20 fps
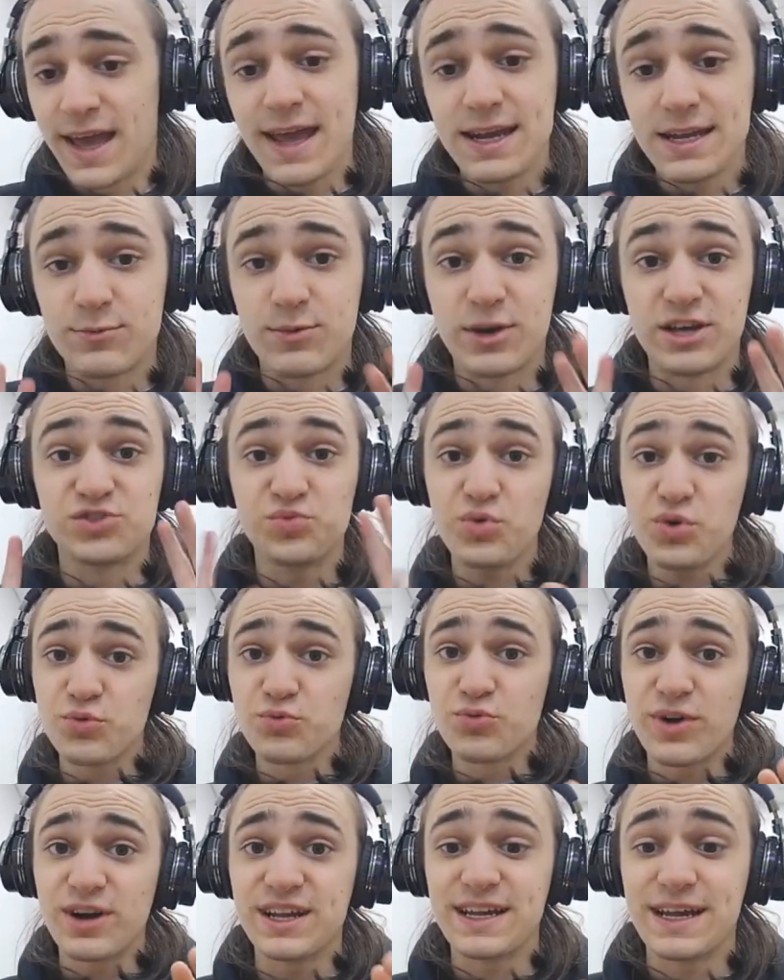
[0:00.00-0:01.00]
Anyways, we're
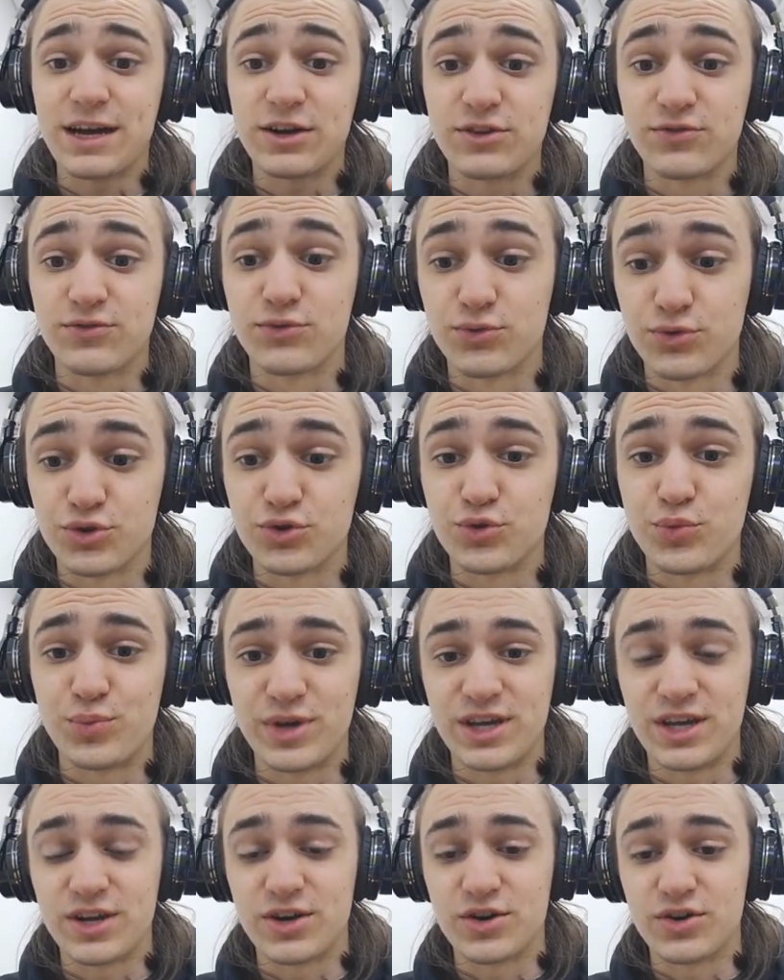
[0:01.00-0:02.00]
running out of room
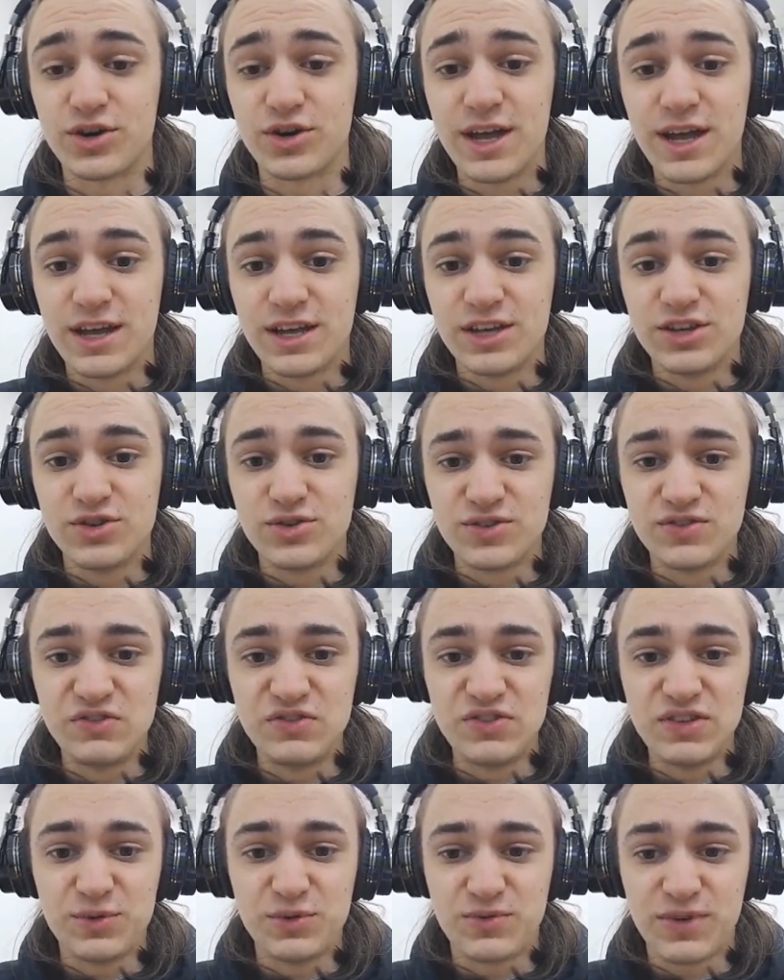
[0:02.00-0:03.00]
here. You can
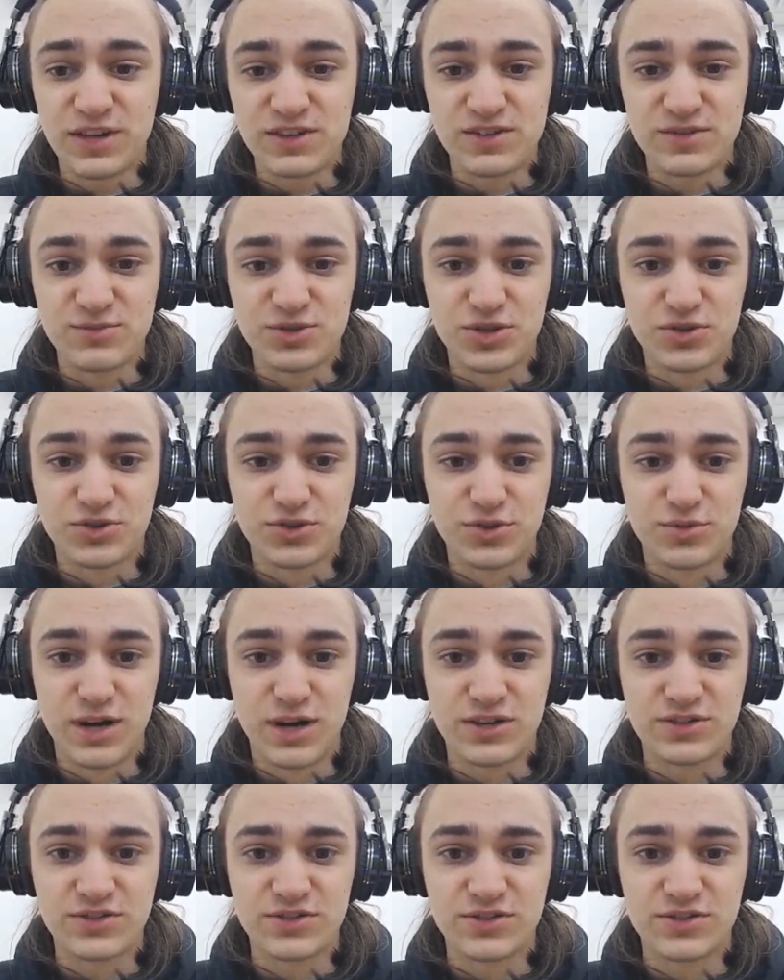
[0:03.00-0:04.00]
see we've got some shulker
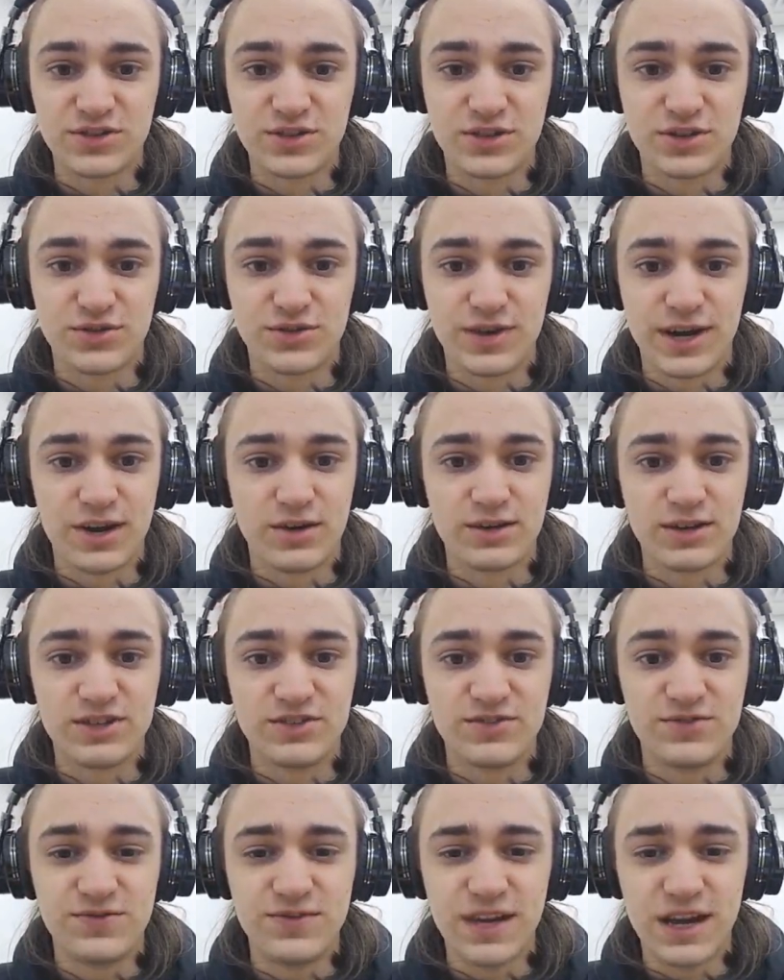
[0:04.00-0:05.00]
boxes on the ground.
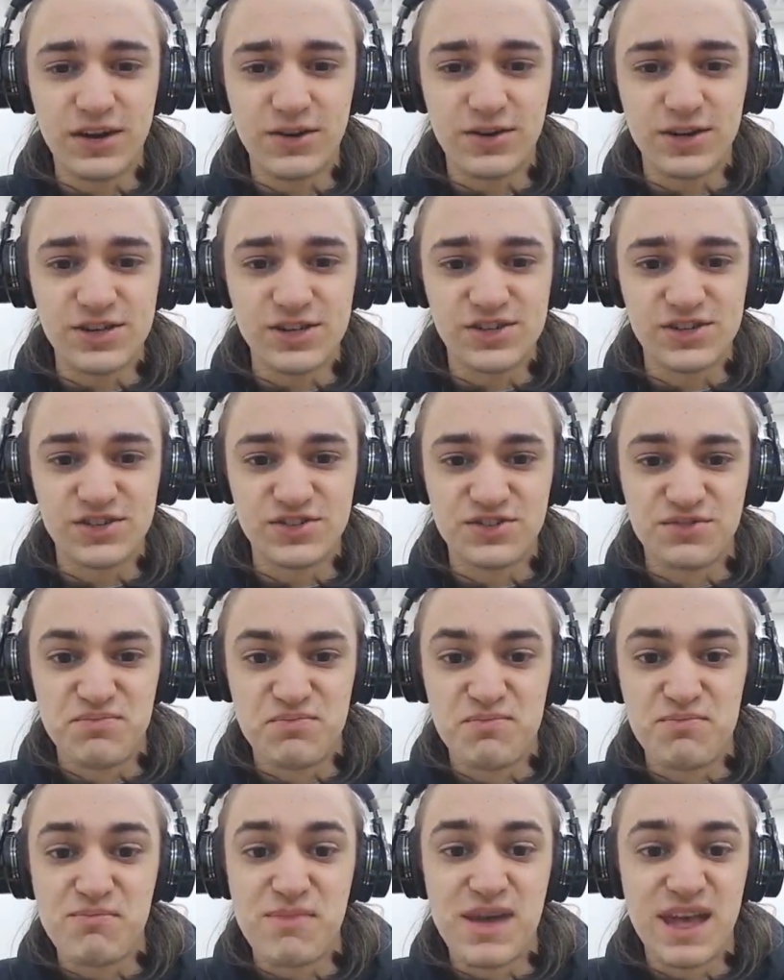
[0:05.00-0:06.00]
It's very just
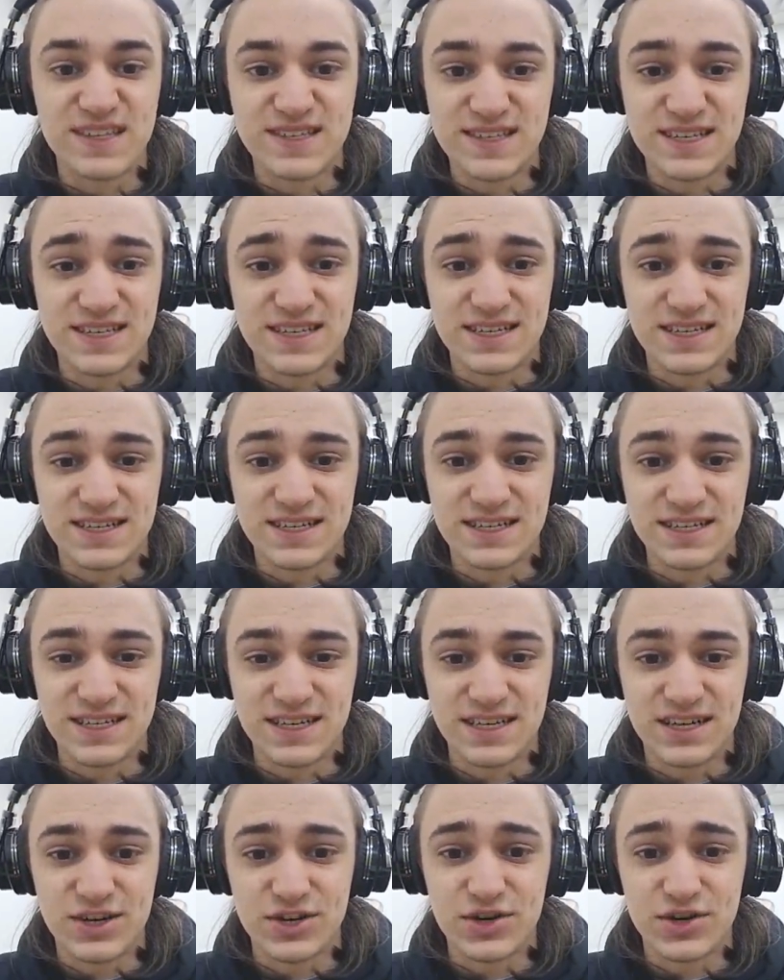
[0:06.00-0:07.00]
messy in
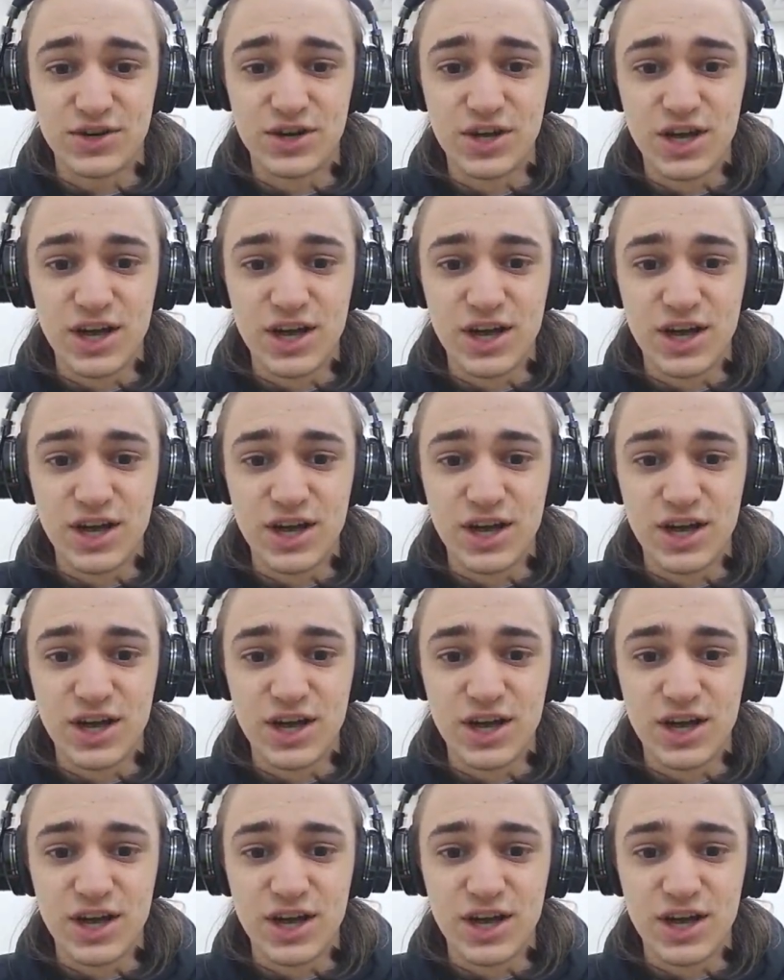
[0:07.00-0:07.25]
here.